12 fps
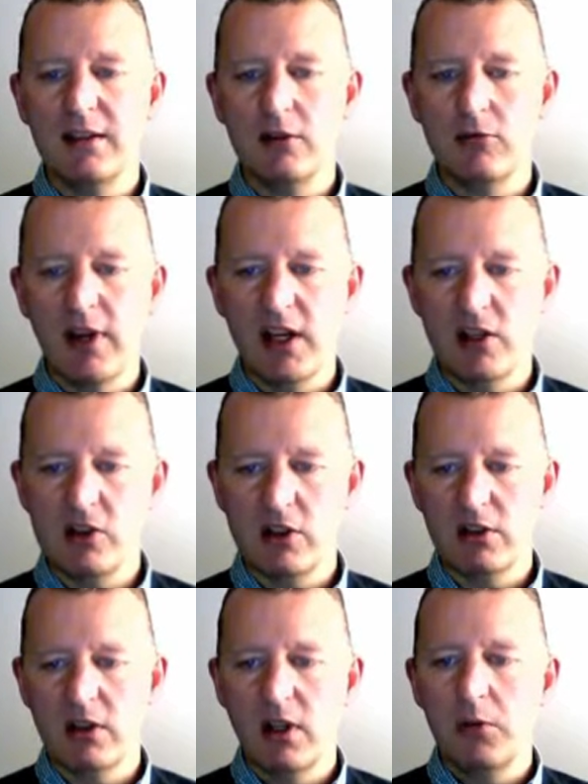in the
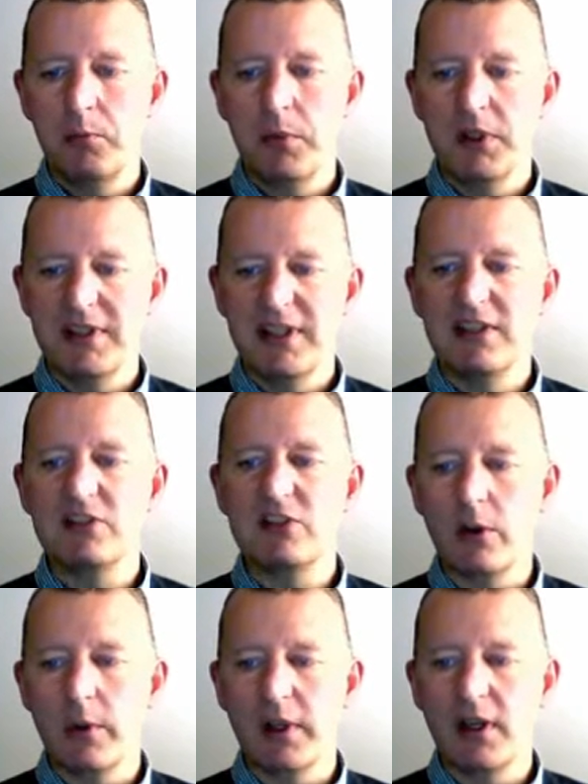region, but
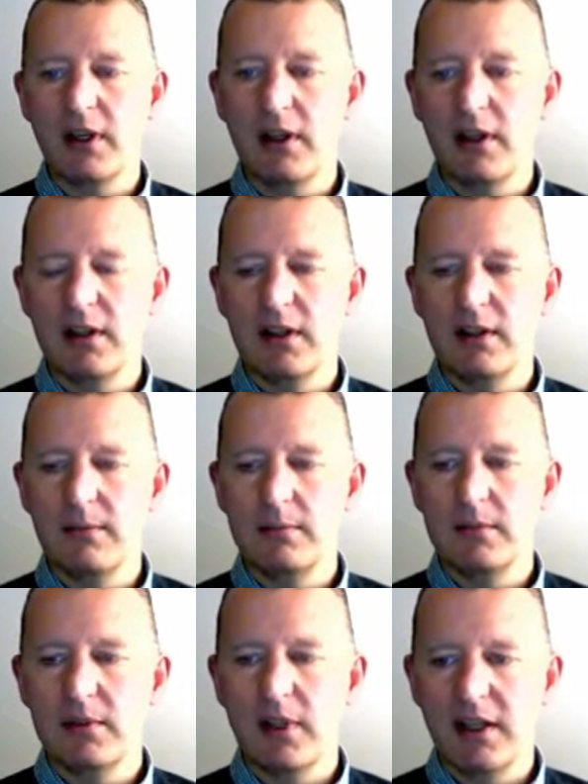did so in
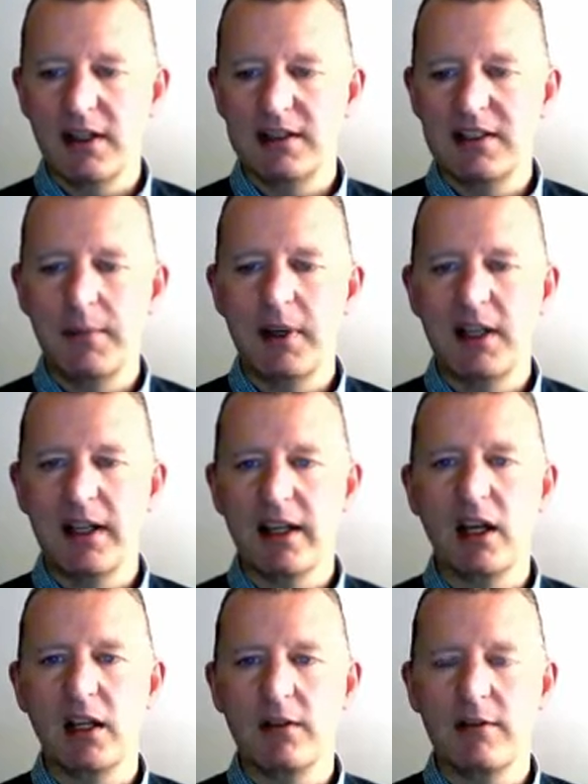a
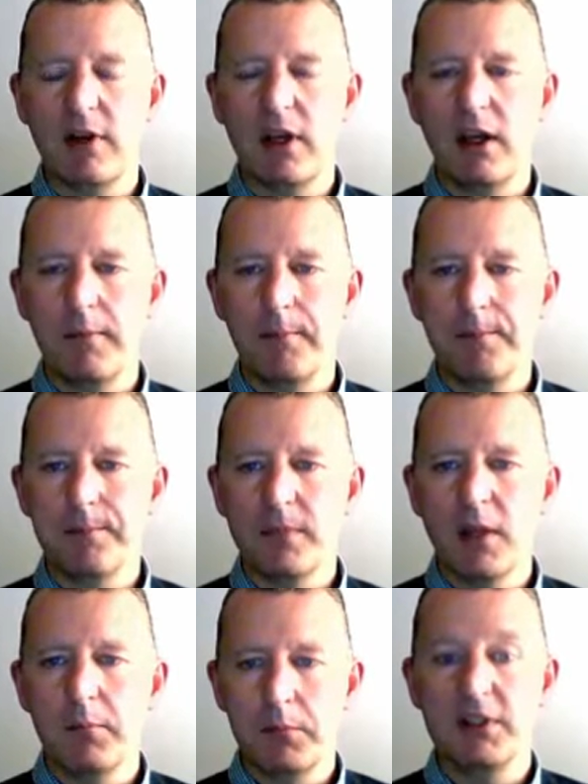typically kind
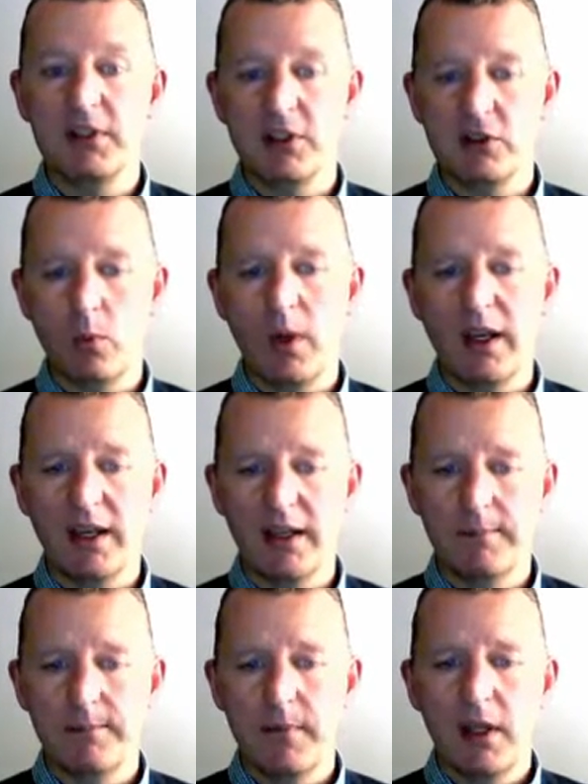of British
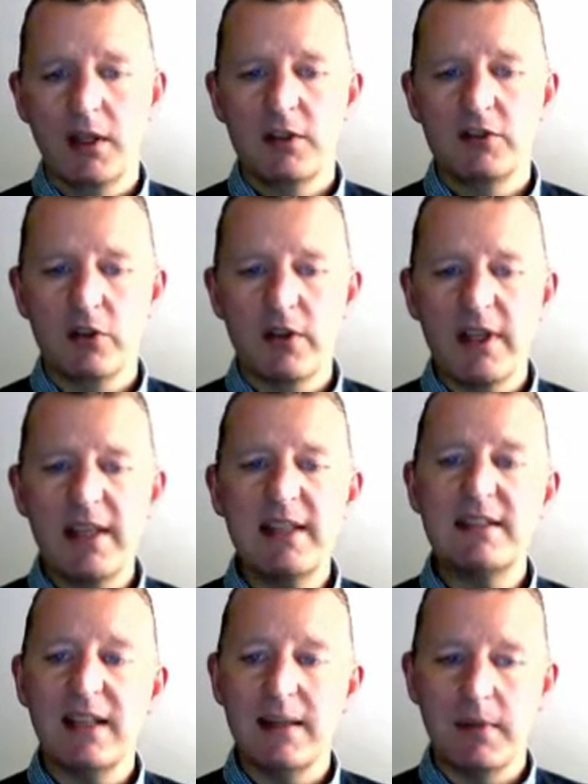way. So
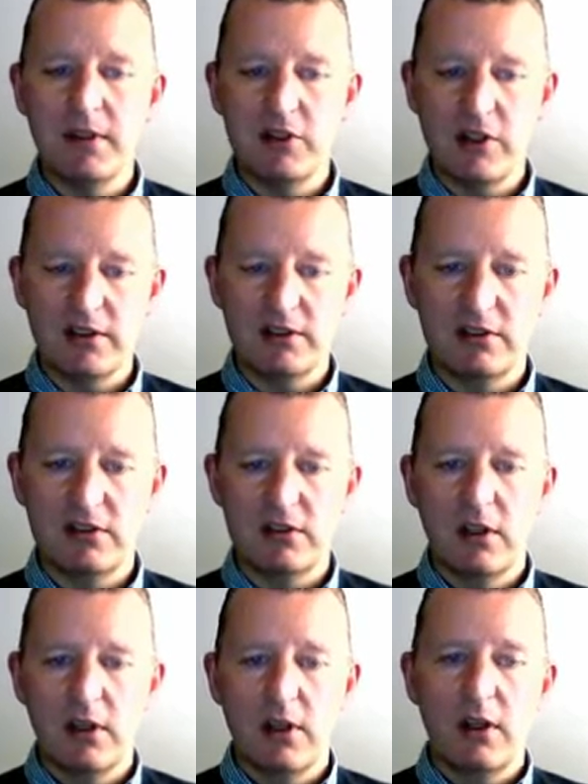these
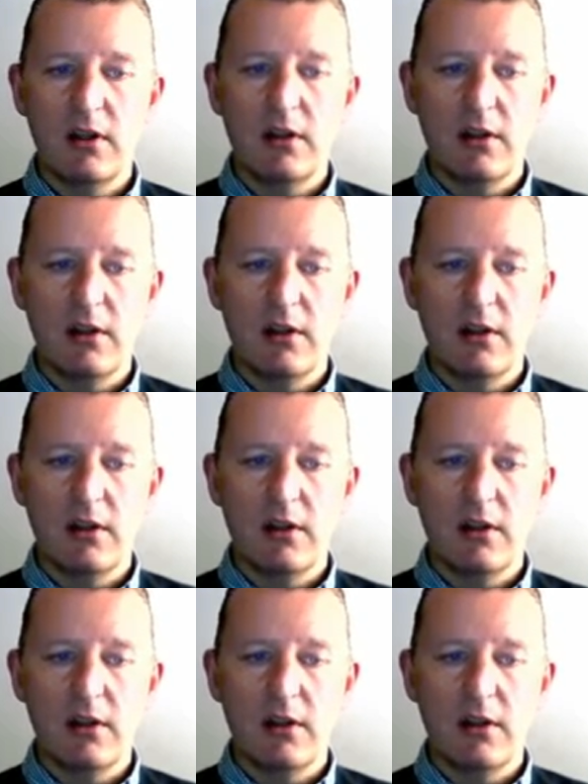images,